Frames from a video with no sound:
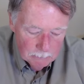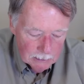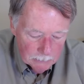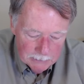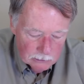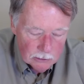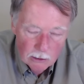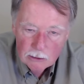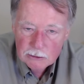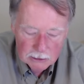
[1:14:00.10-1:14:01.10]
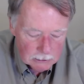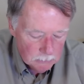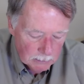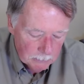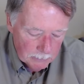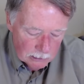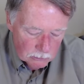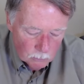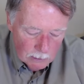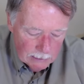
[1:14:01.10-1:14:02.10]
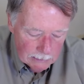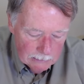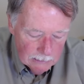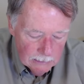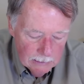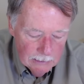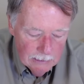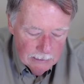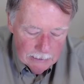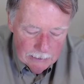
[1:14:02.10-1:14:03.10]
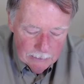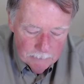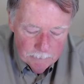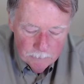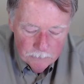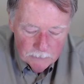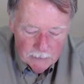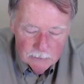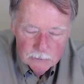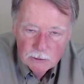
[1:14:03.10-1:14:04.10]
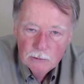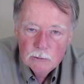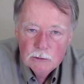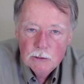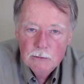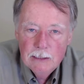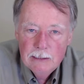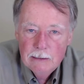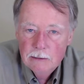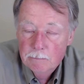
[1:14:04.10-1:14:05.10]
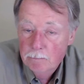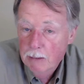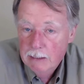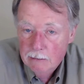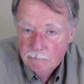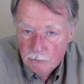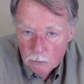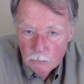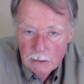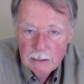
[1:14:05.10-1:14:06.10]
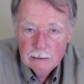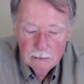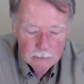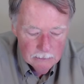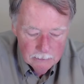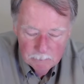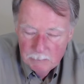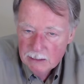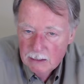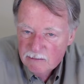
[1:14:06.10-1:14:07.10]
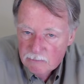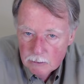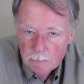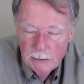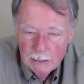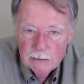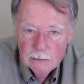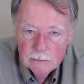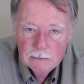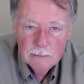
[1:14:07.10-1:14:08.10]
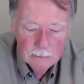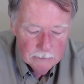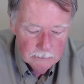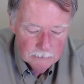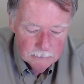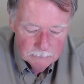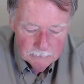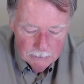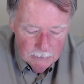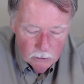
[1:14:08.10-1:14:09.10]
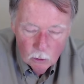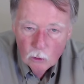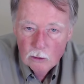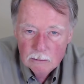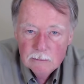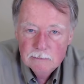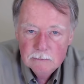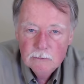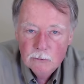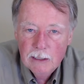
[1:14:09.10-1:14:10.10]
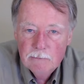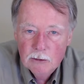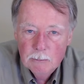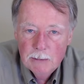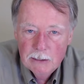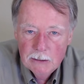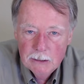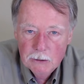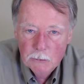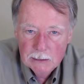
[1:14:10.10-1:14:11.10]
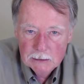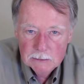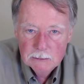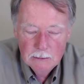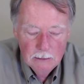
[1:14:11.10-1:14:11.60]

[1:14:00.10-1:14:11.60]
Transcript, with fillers: millimeters long, six millimeters wide. Um, so, so they're big enough for a ring, uh, big enough for a pendant, you know, or great for a pair of earrings.